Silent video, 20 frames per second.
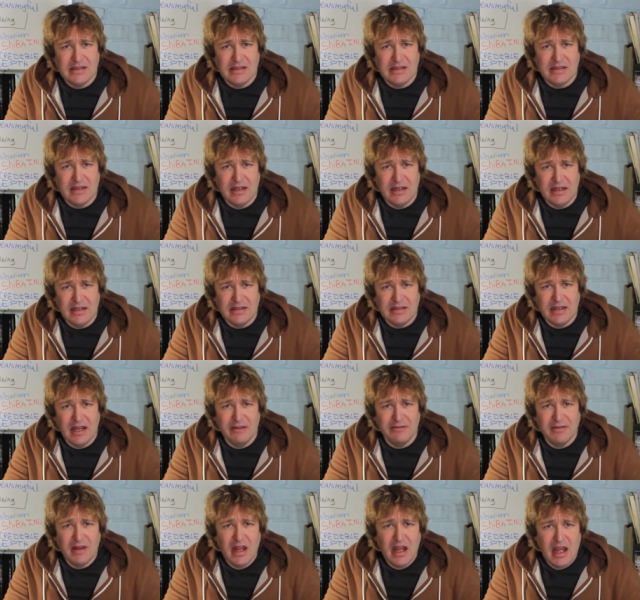and studying
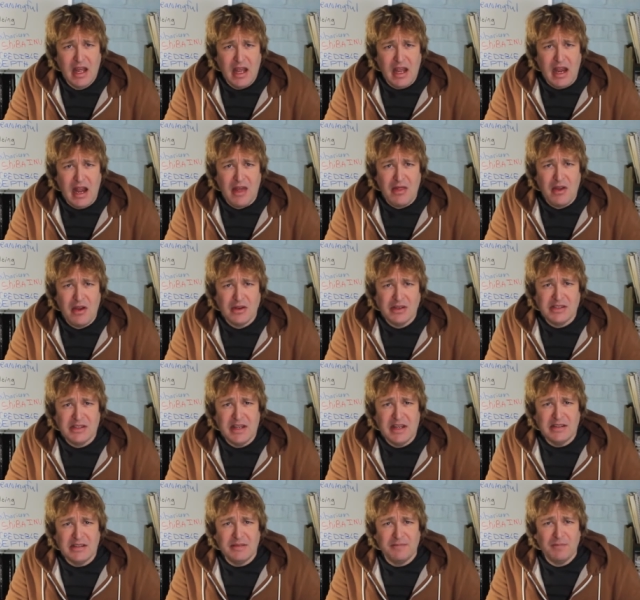stuff and there's
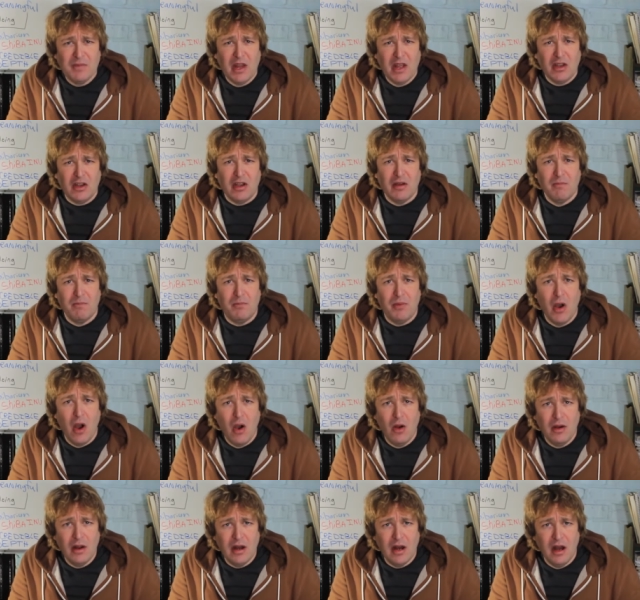this
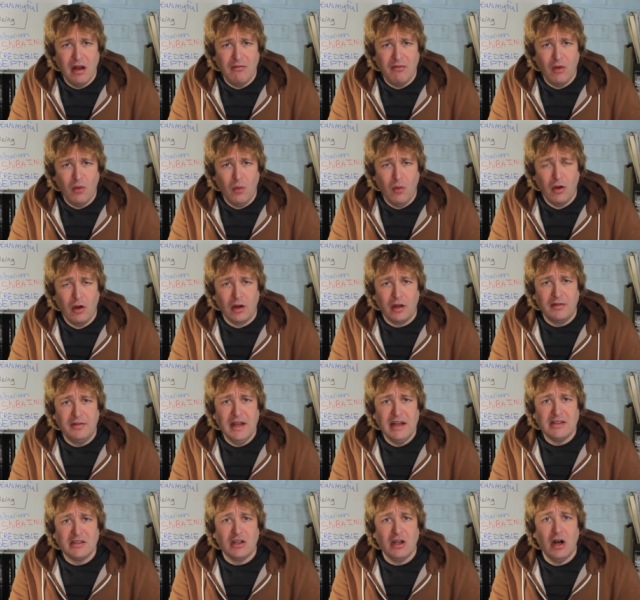component of the work
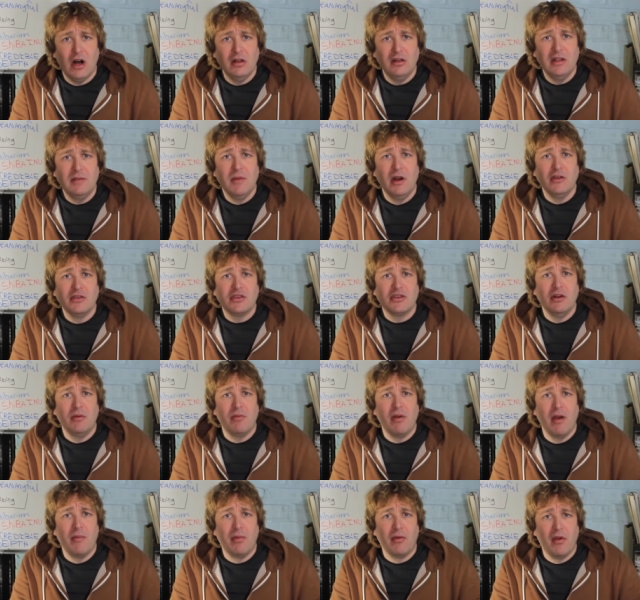that's called emotional
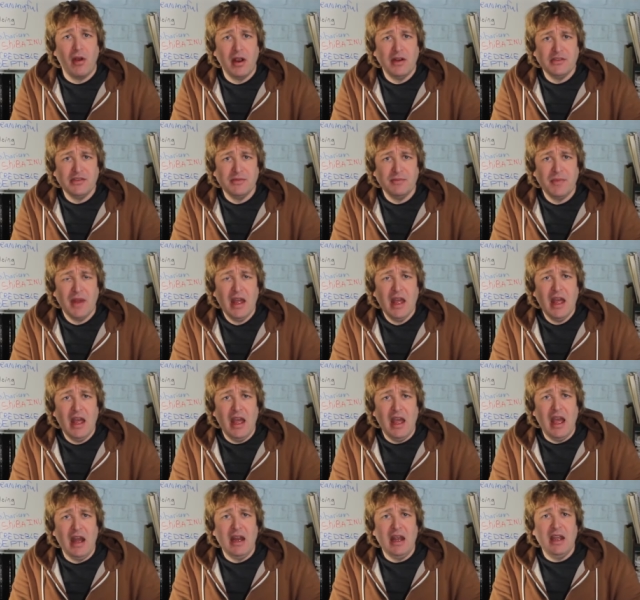preparation
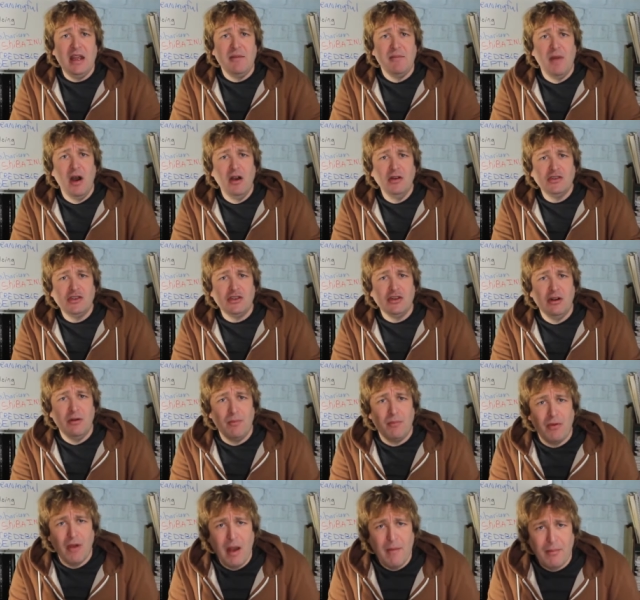and
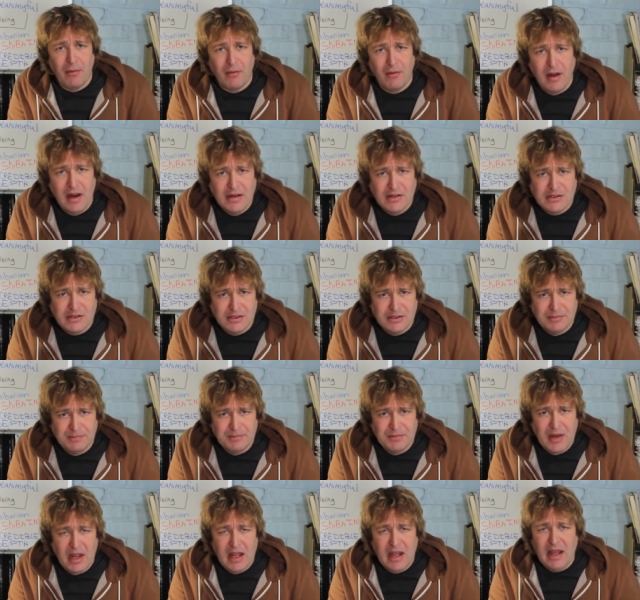emotional preparation
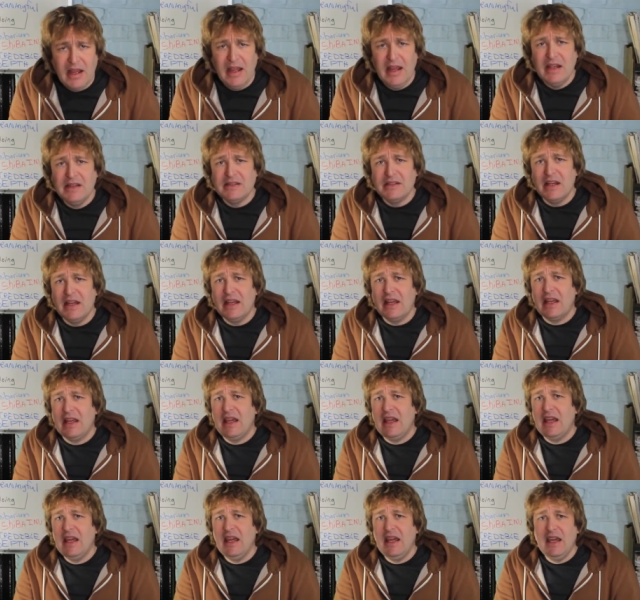is
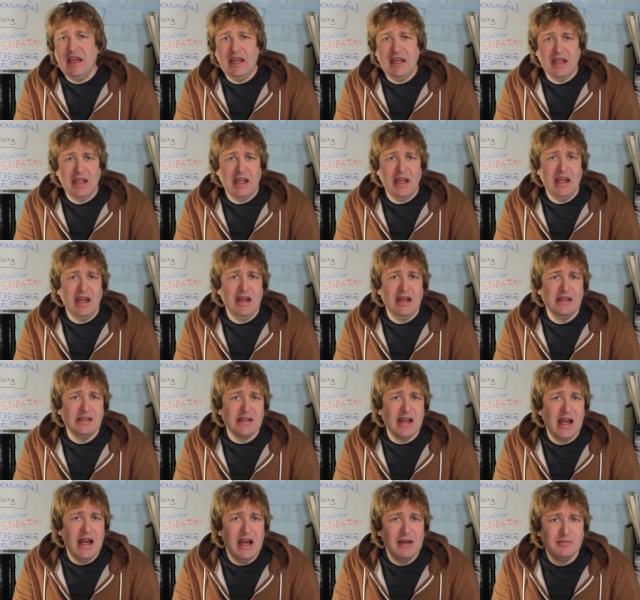key it
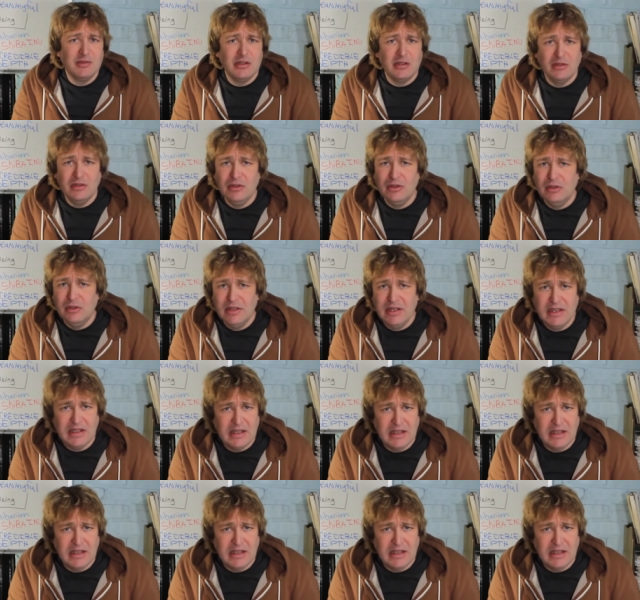is absolutely